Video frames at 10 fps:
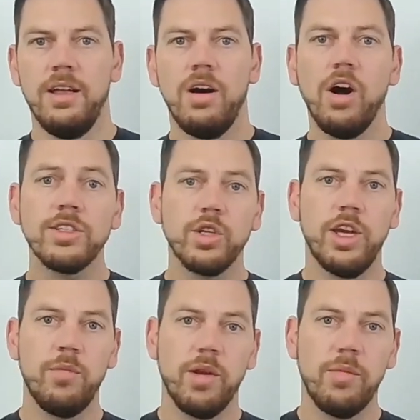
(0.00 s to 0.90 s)
Also
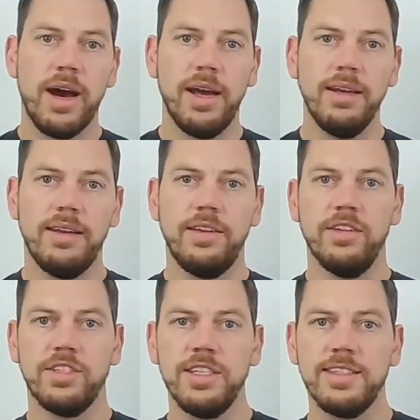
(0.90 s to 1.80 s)
keep in mind that your
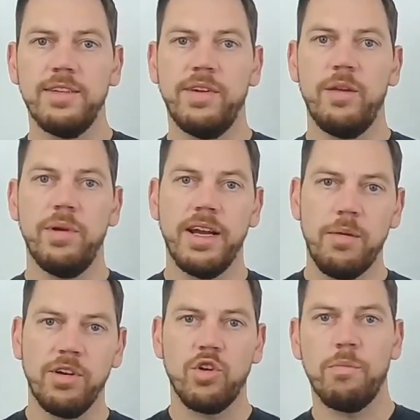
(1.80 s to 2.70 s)
system can become
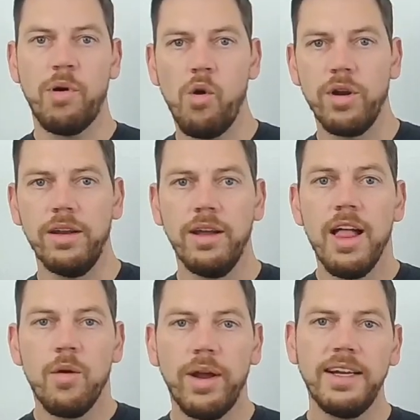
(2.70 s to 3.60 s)
a component
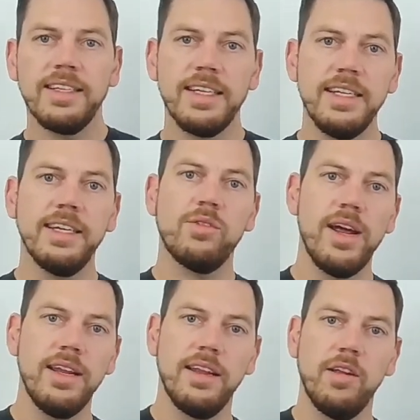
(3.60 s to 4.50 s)
when it is
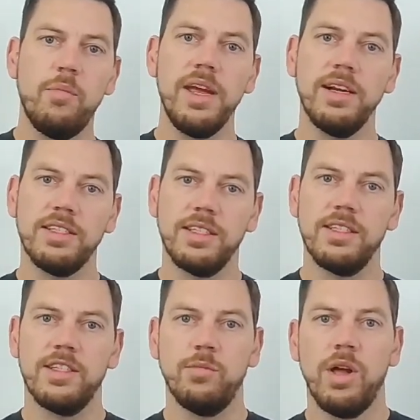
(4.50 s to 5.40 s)
integrated in a bigger
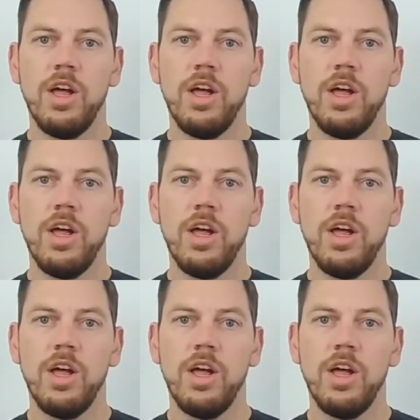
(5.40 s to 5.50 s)
system.